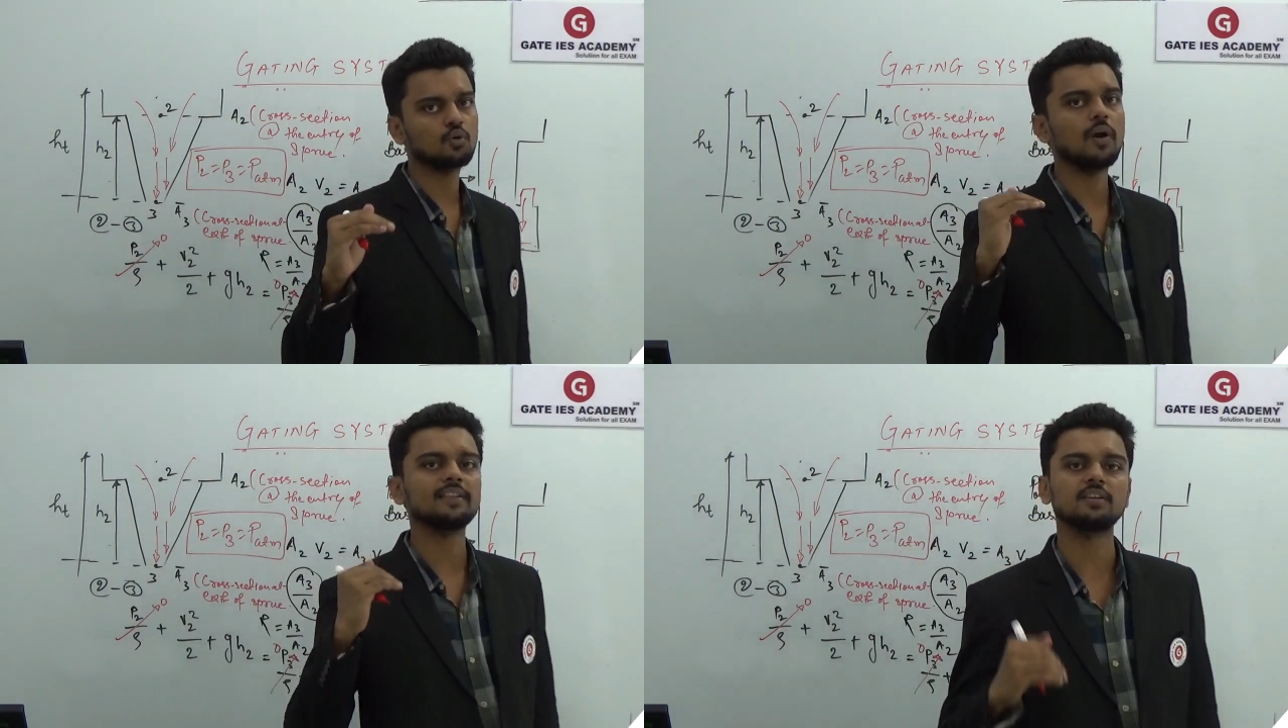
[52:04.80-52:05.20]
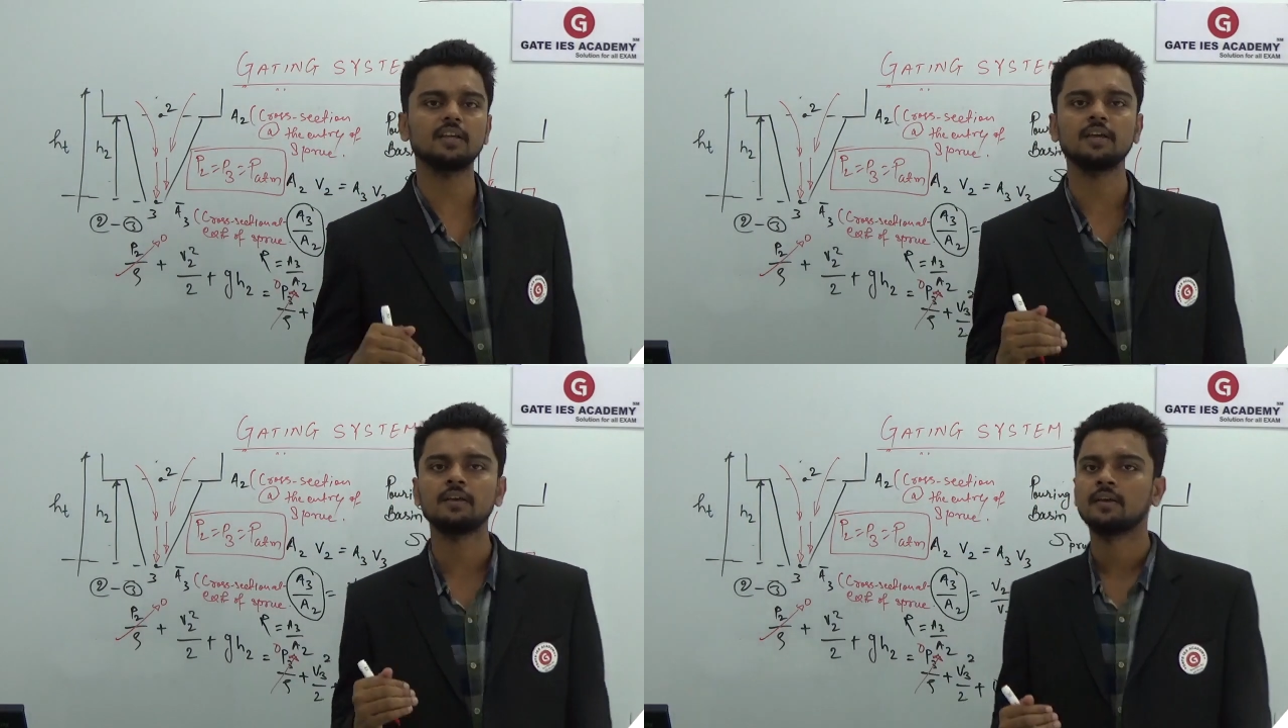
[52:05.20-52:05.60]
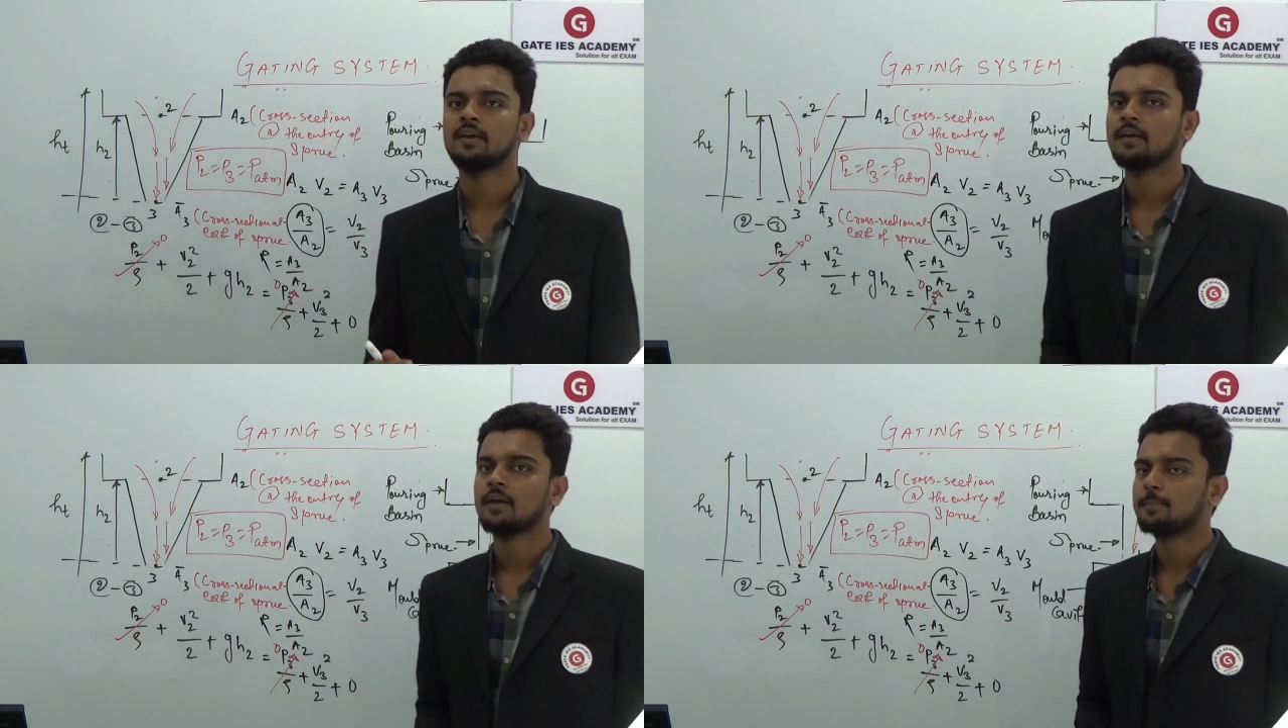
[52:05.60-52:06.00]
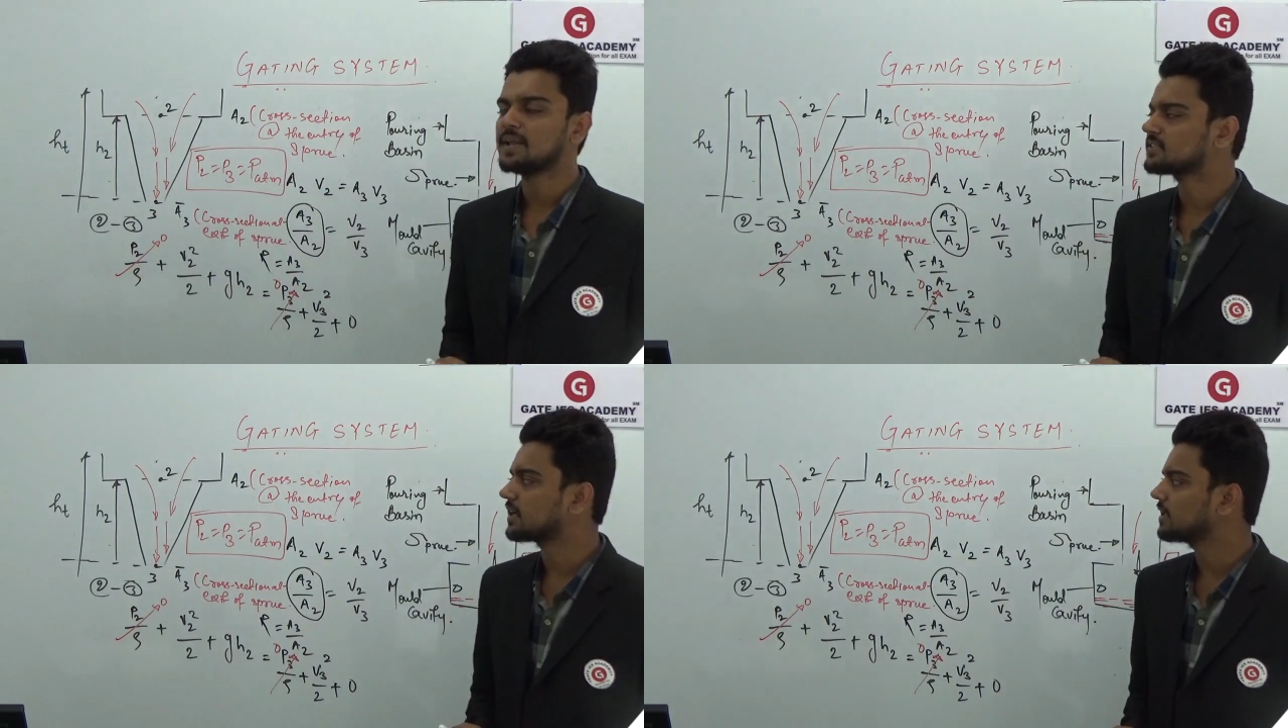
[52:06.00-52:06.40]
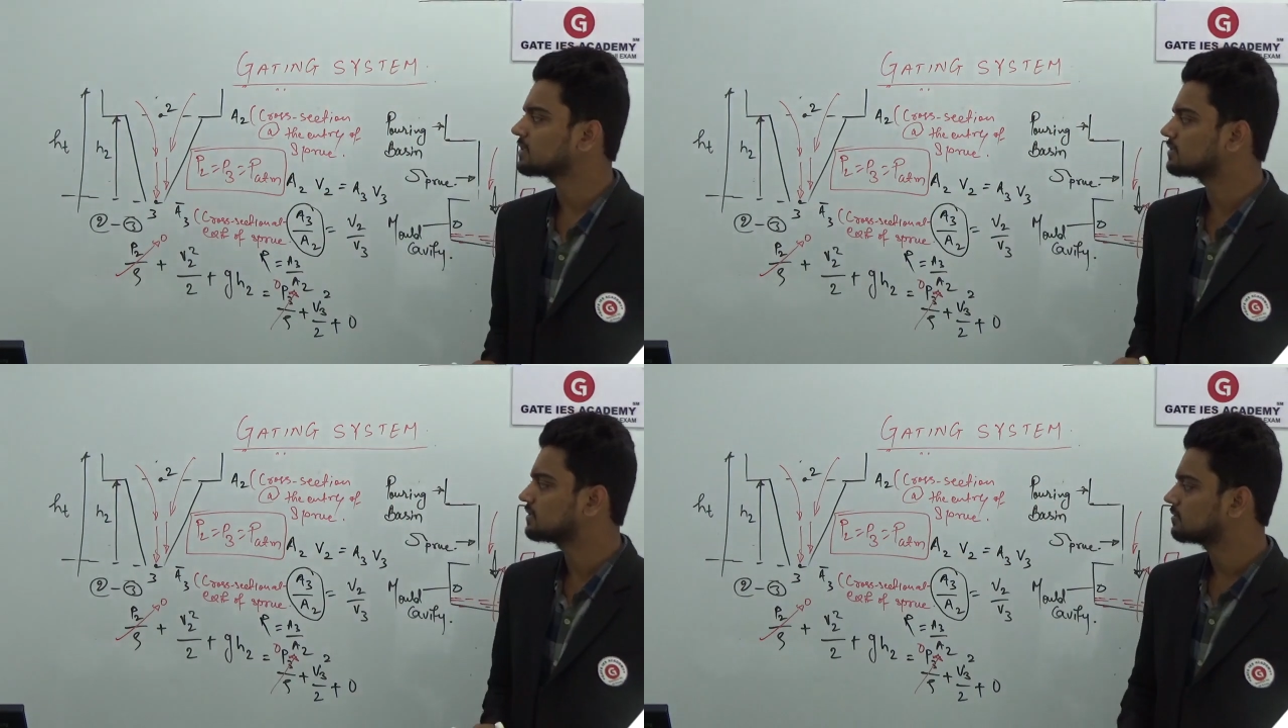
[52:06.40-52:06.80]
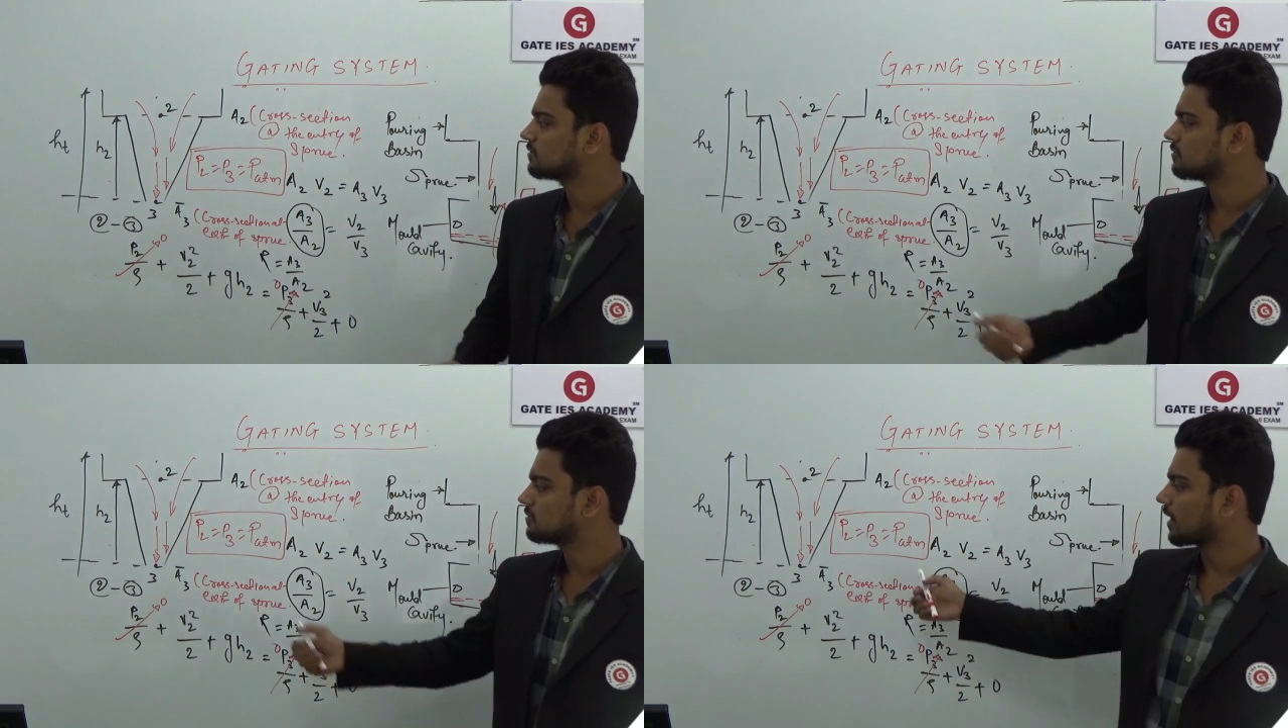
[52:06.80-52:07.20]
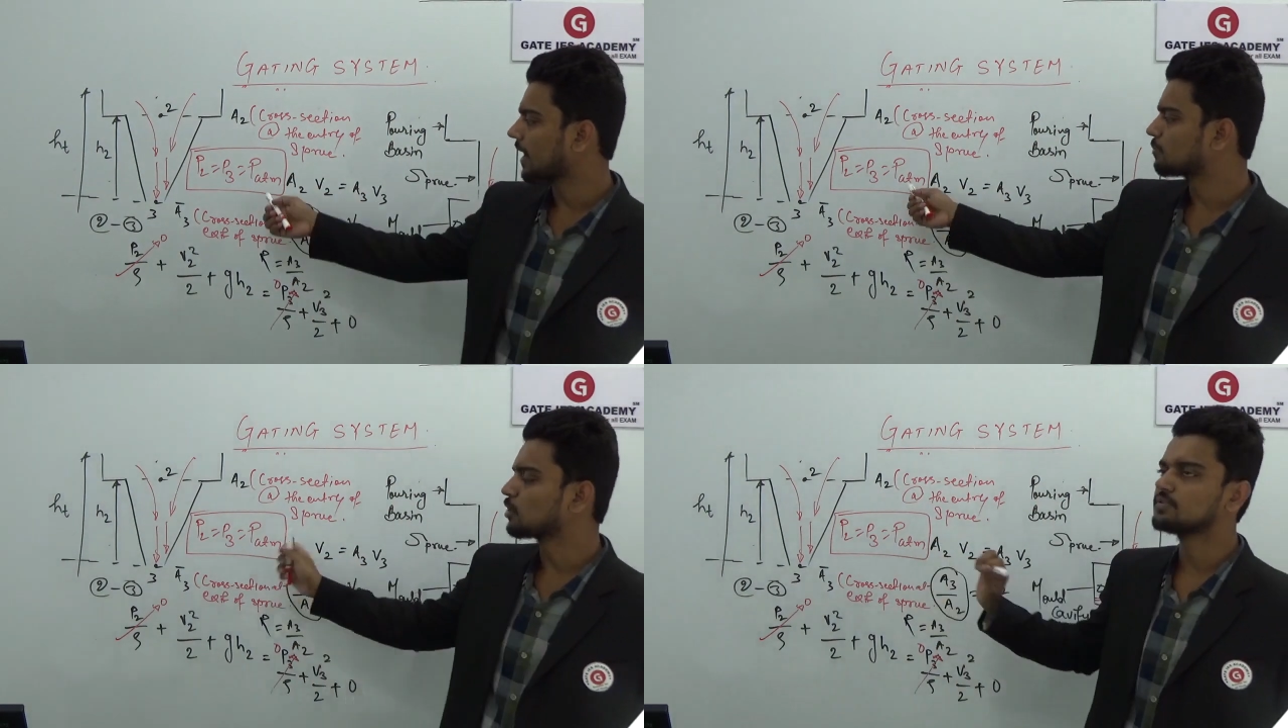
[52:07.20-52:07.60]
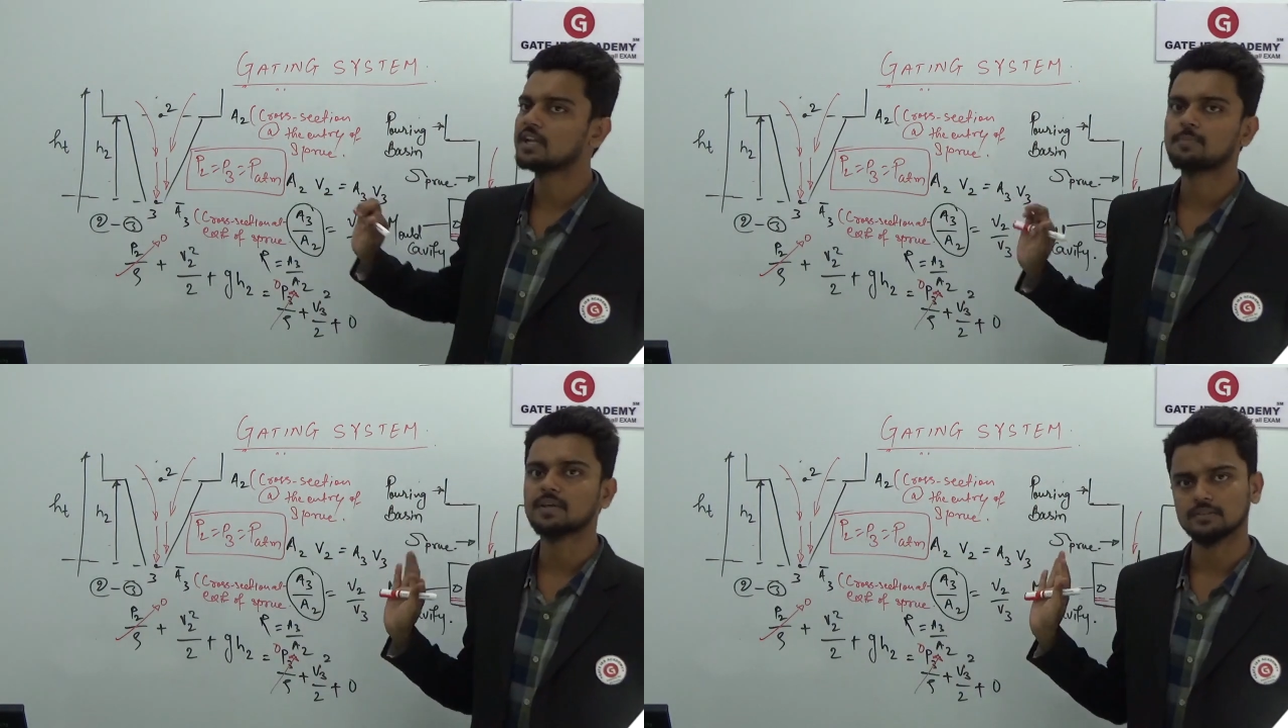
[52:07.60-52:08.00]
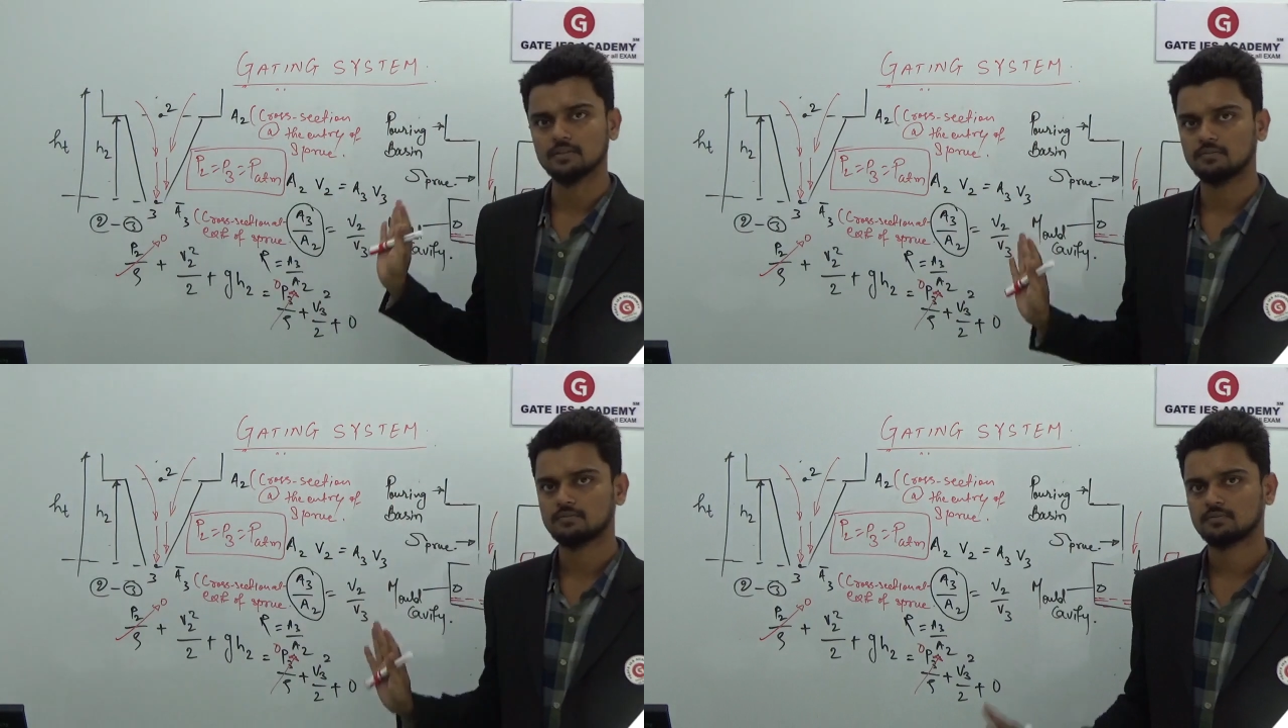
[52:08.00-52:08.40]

2 and 3 pressure is atmospheric pressure.